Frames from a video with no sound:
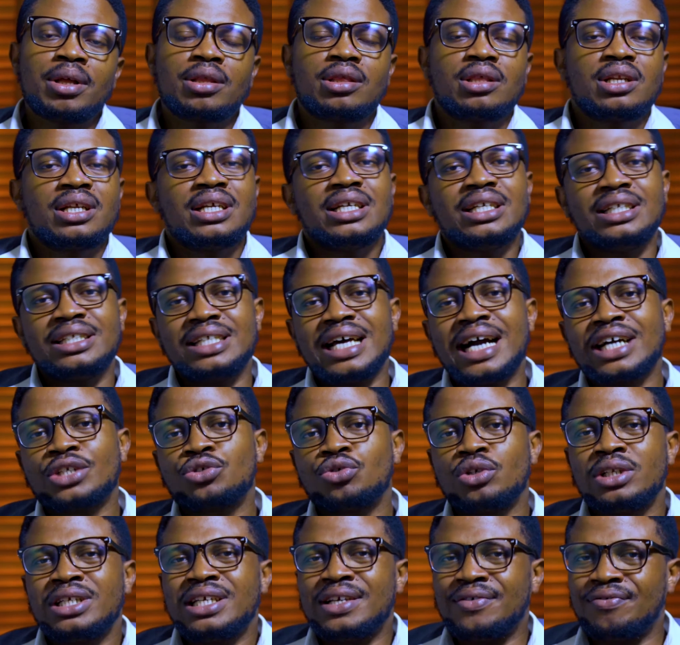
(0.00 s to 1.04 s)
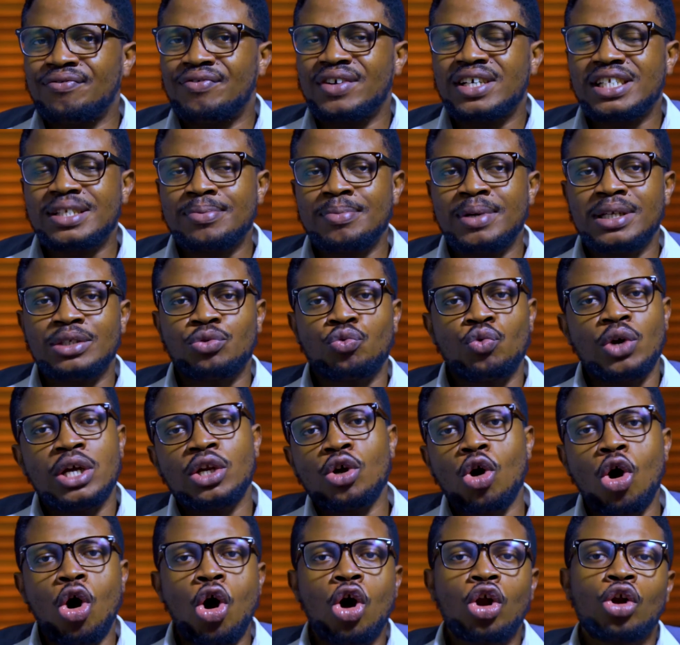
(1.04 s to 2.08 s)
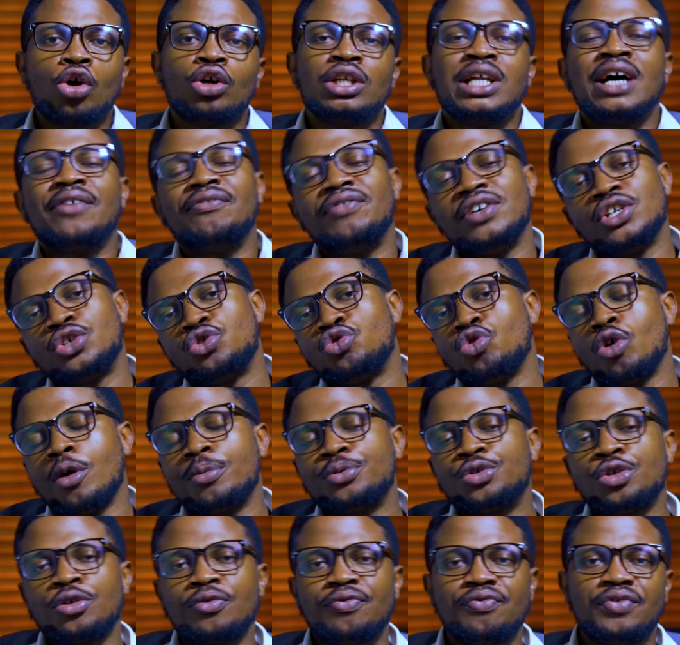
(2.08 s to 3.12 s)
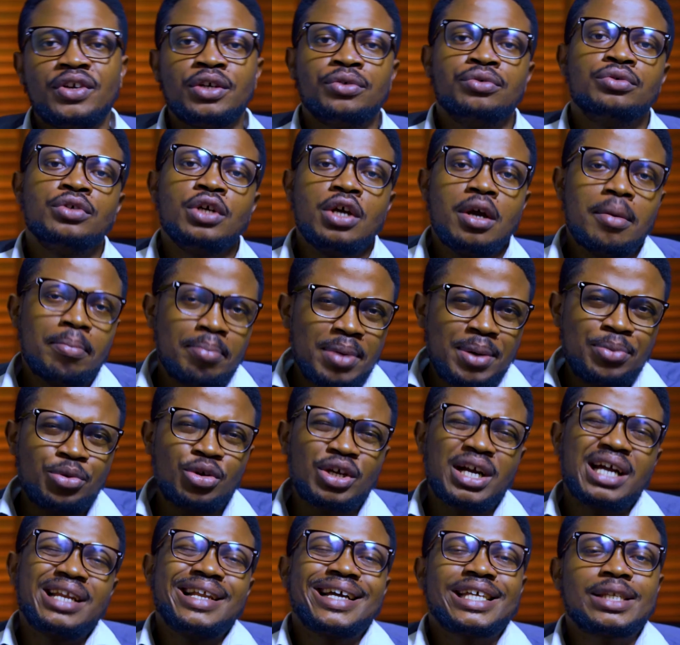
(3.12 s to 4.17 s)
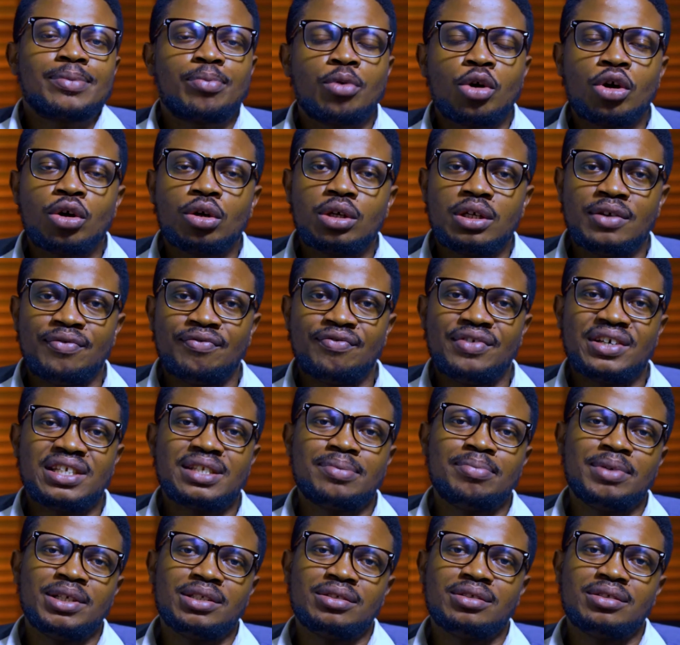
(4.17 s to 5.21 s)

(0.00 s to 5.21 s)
3 is actually investment. When all other first 2 options fail, maybe you can explore investment.